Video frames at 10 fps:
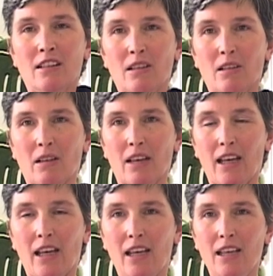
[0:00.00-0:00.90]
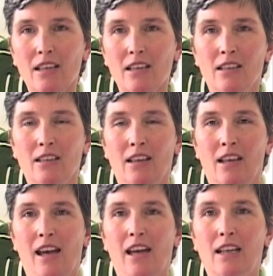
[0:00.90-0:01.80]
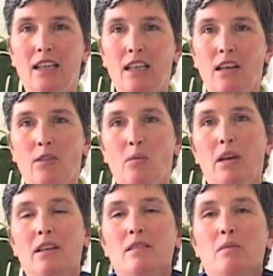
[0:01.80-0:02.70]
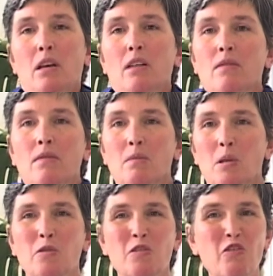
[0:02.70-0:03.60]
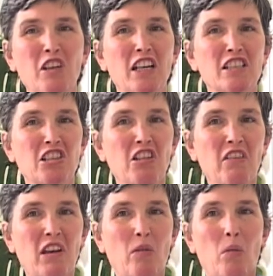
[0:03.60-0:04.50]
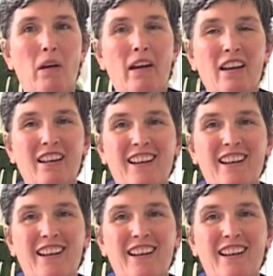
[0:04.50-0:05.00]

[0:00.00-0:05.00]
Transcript: Okay. And then the other way as well. We often forget to go the other way.